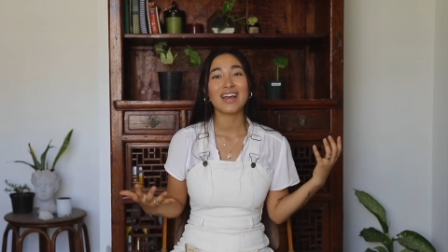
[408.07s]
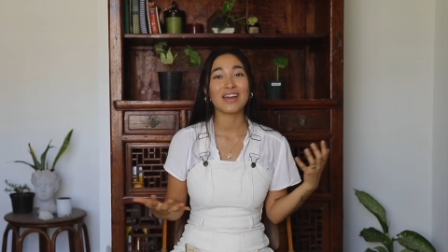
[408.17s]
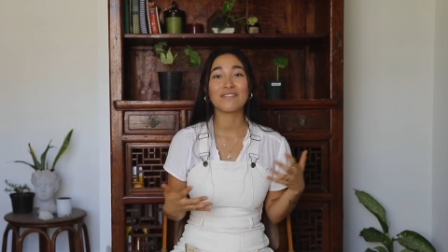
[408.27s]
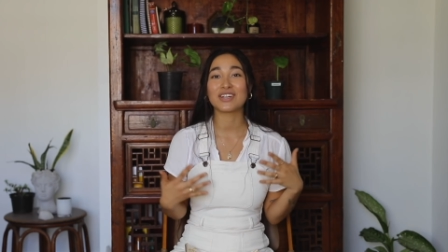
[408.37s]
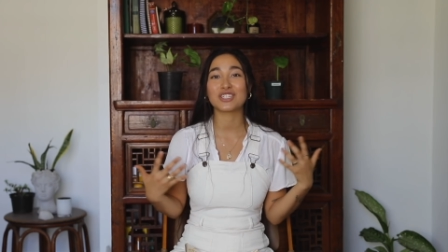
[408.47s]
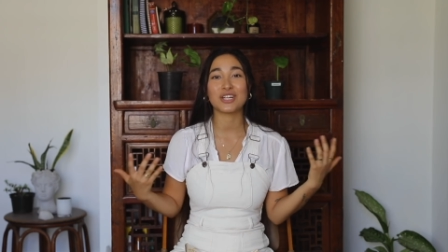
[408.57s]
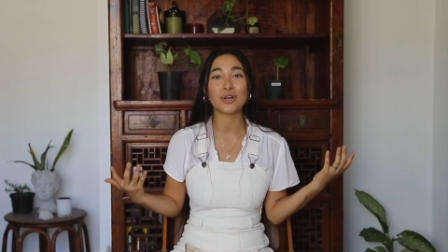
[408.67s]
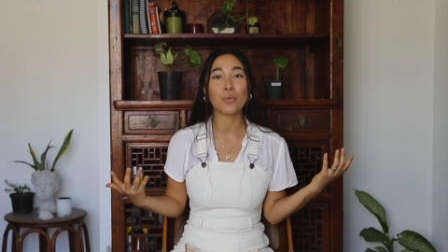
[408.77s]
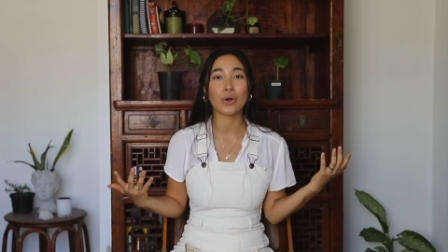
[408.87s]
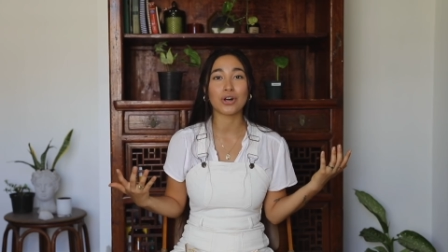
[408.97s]

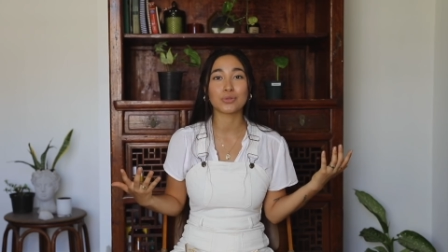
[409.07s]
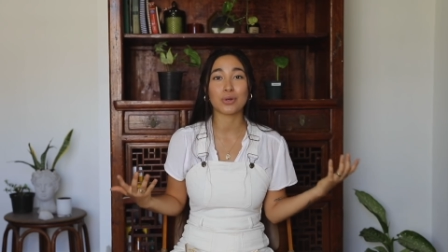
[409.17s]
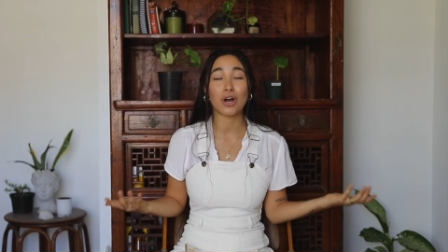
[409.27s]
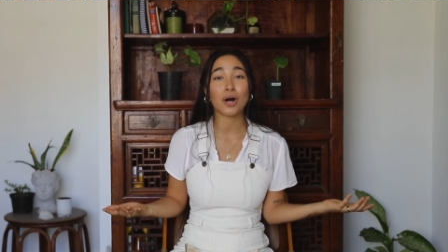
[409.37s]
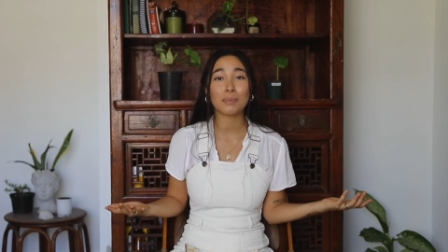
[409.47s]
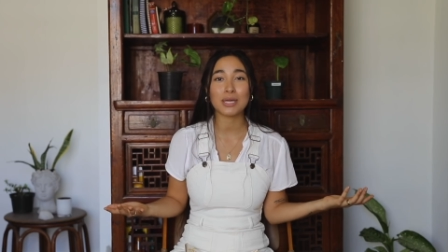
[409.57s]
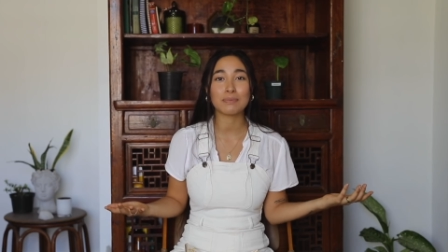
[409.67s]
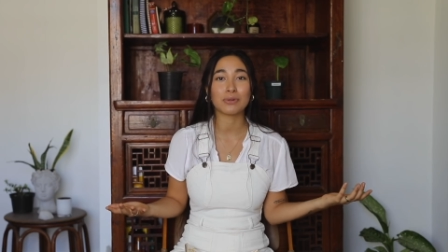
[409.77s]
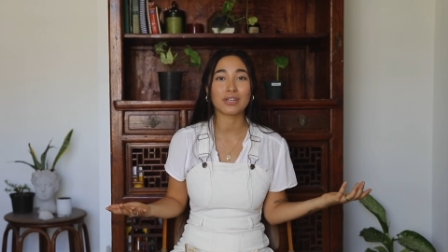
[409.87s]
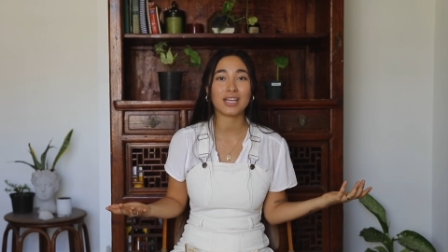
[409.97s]
envisioning a world where all
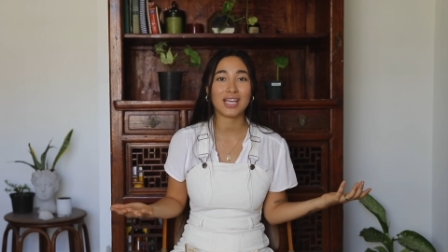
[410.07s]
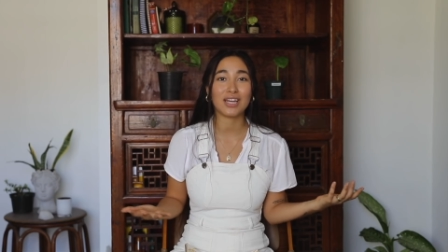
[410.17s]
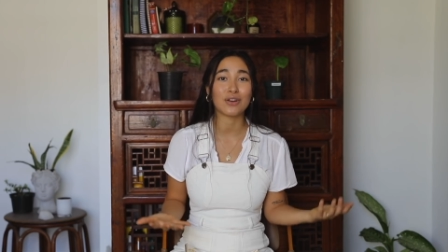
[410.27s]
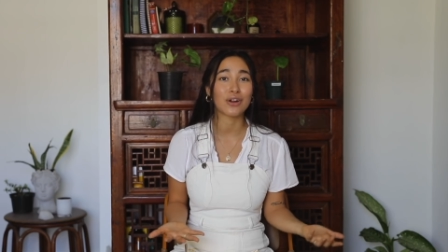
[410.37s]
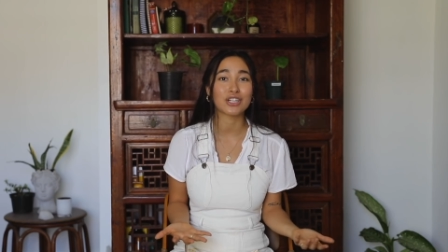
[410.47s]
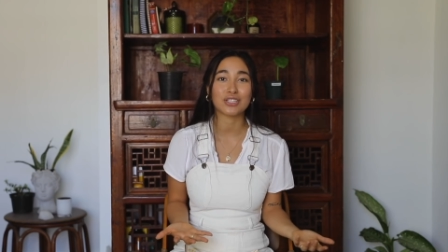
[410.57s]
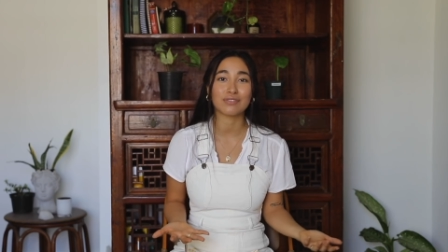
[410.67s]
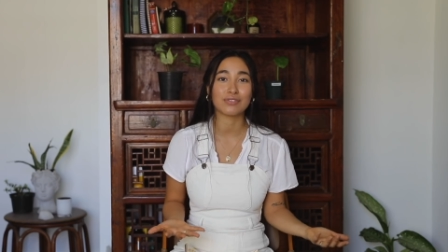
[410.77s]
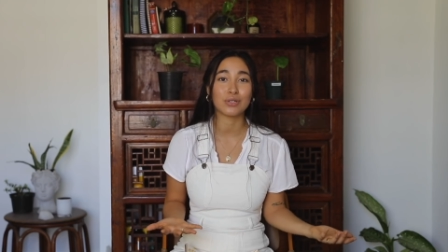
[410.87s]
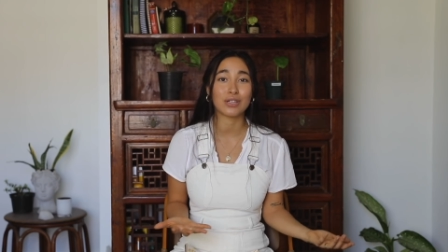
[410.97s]
people can eat
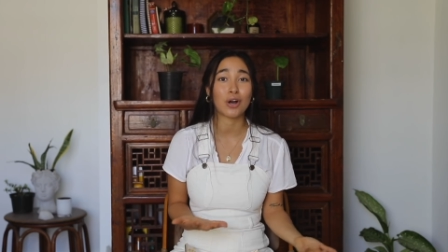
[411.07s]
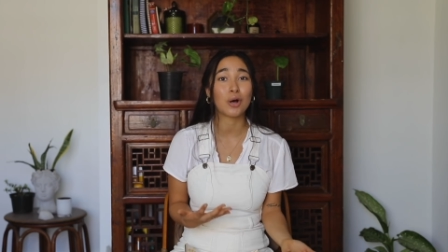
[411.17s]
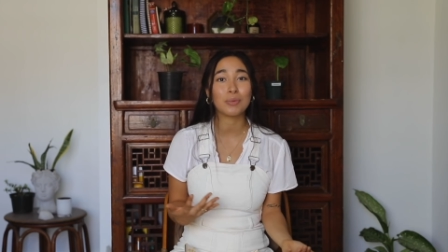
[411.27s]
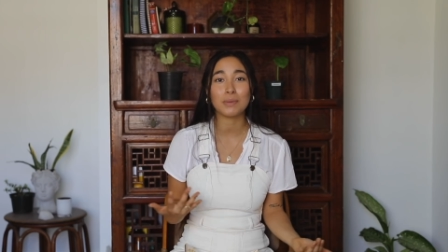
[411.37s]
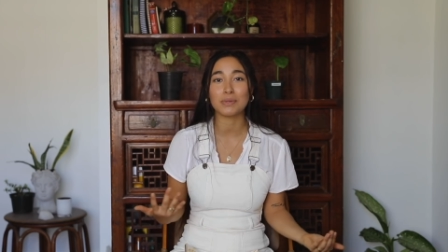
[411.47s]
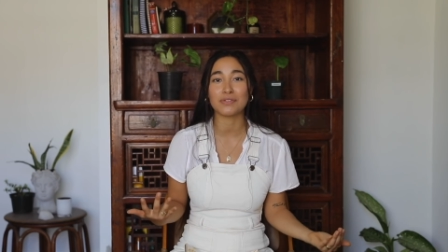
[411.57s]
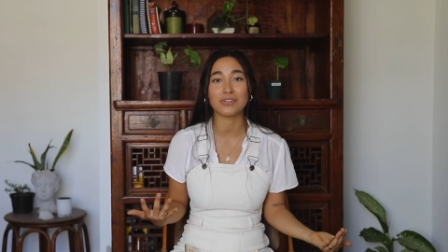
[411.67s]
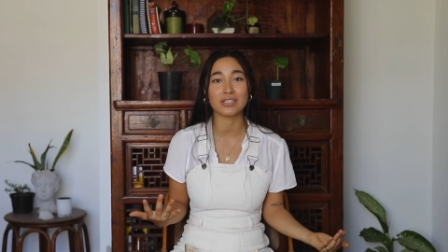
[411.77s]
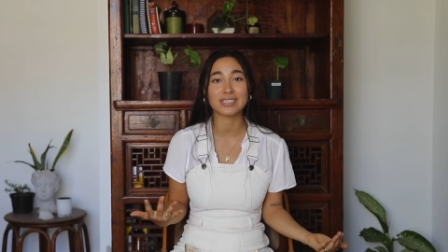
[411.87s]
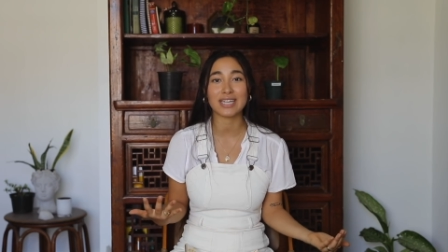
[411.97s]
nourishing food and all people
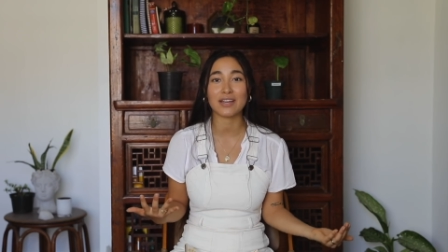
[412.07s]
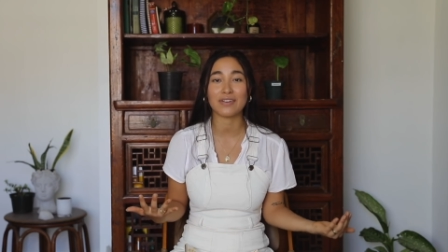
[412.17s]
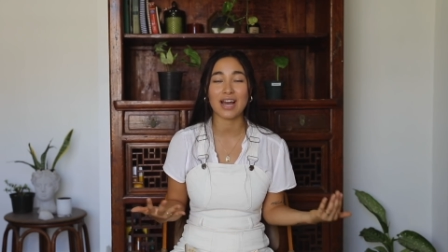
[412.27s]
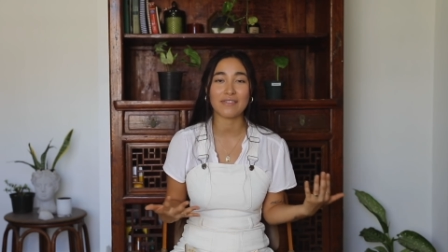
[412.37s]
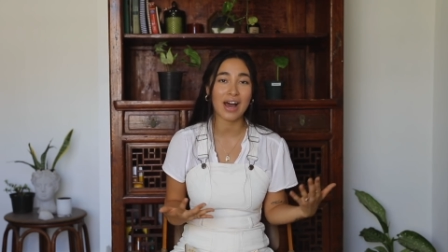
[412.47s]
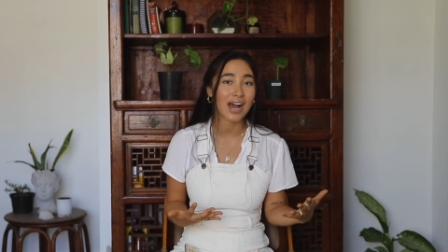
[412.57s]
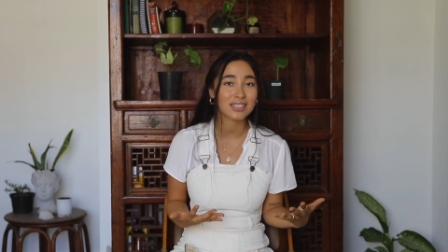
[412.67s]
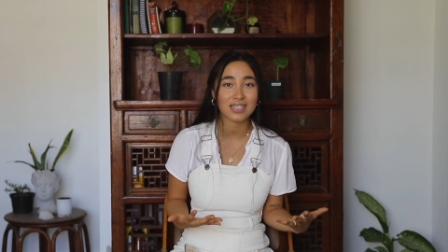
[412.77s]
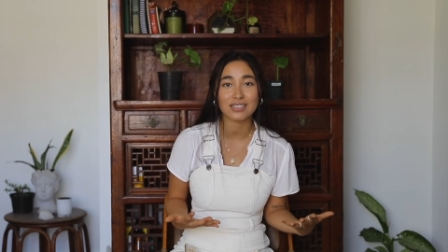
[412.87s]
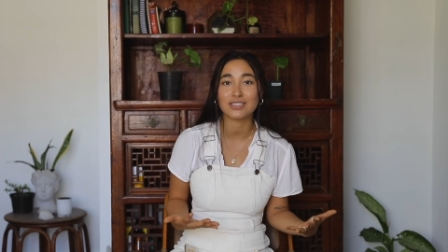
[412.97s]
feel safe and have
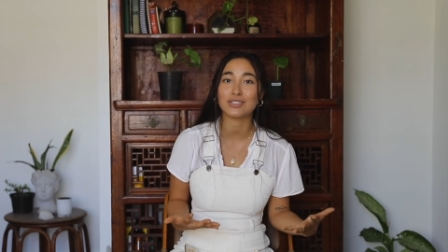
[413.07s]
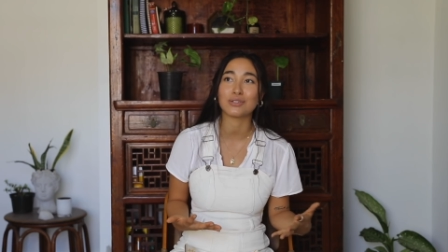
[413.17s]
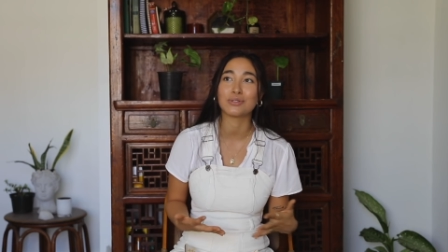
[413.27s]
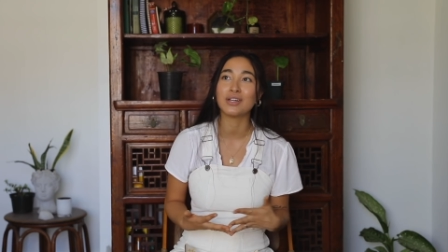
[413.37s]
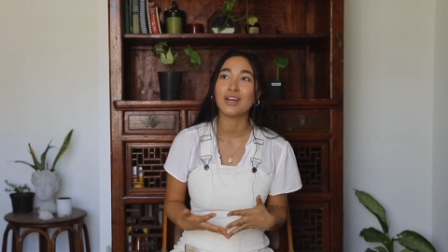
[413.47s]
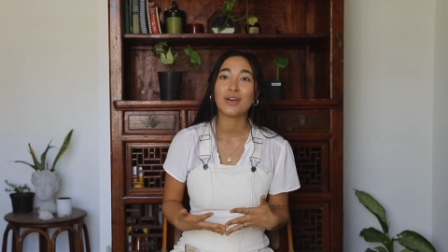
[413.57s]
access to